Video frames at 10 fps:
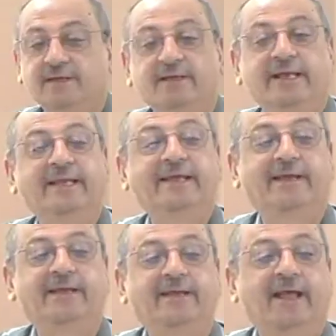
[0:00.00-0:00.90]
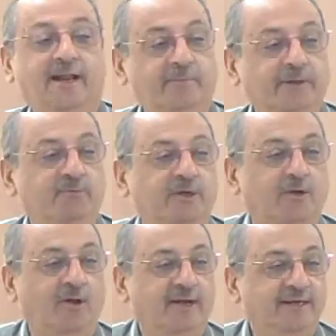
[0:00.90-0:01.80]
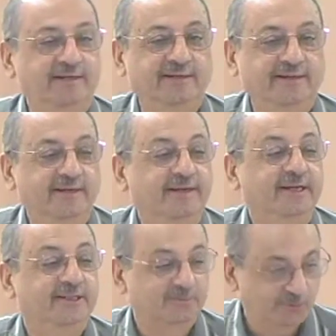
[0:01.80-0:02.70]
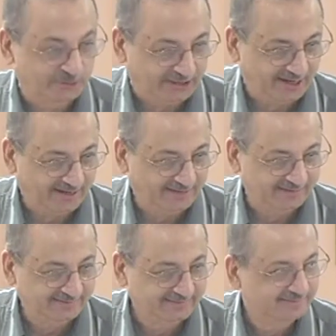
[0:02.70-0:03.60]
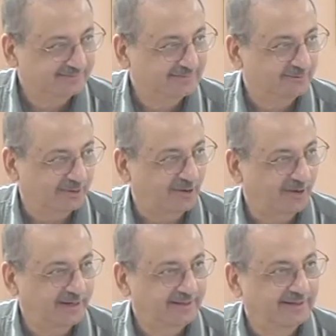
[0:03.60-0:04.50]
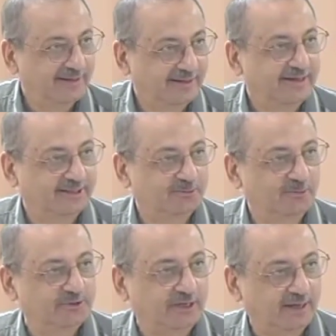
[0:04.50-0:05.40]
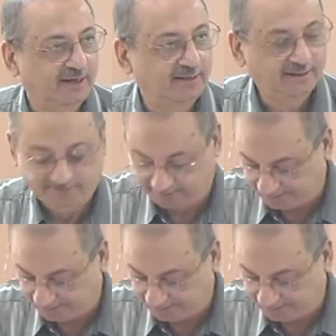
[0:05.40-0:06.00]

in Arabic we call it ismu ishara. We call it ismu ishara. Okay?